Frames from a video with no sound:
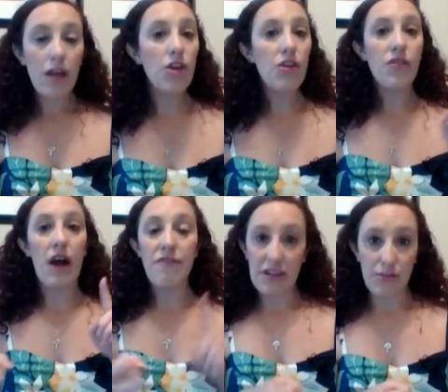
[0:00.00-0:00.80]
you've
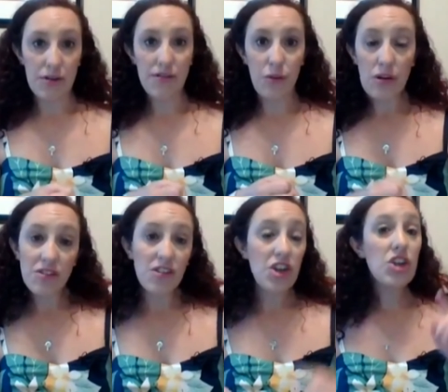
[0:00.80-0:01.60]
got Facebook, of
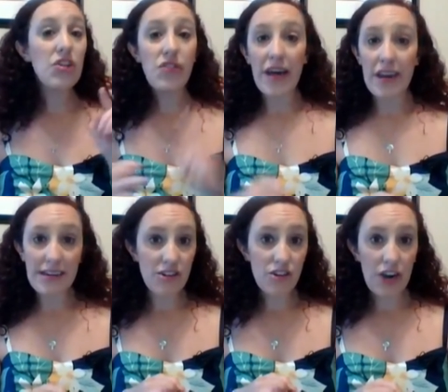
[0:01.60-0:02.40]
course, you've got
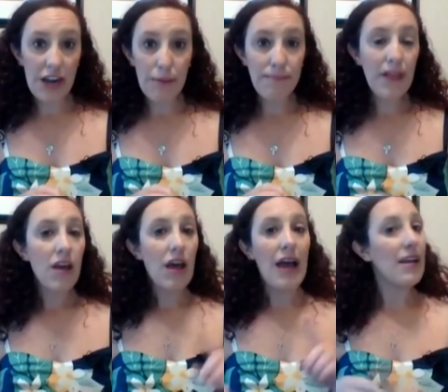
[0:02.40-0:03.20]
Instagram,
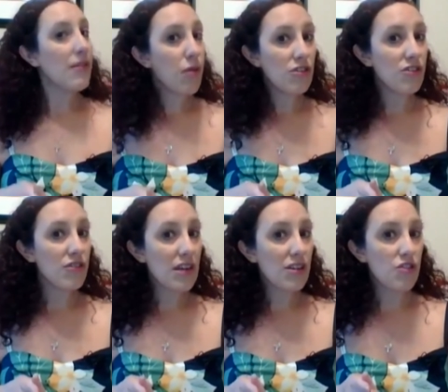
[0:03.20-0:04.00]
and of course
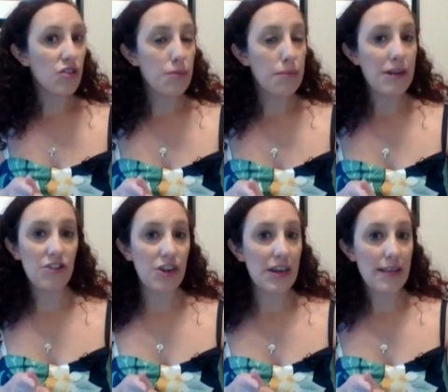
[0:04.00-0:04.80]
you've got YouTube. Make
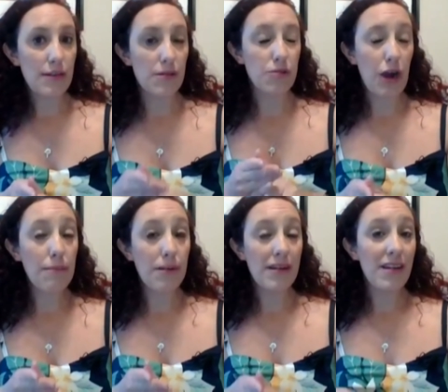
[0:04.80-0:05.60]
sure you hit that
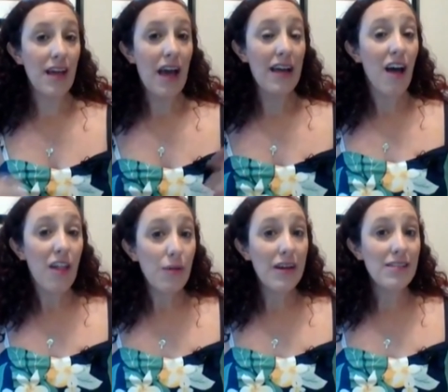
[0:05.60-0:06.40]
subscribe button. And
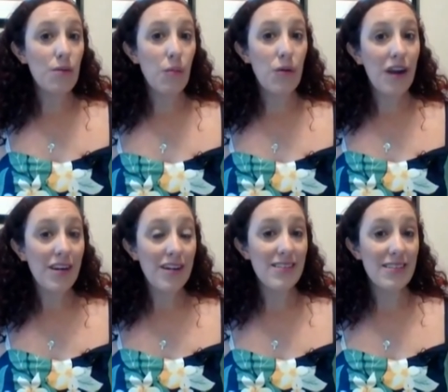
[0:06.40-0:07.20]
otherwise, we
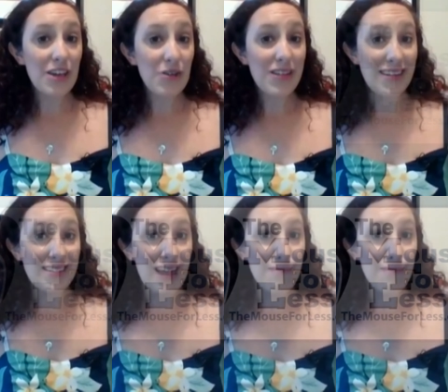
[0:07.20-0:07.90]
are going to see you the next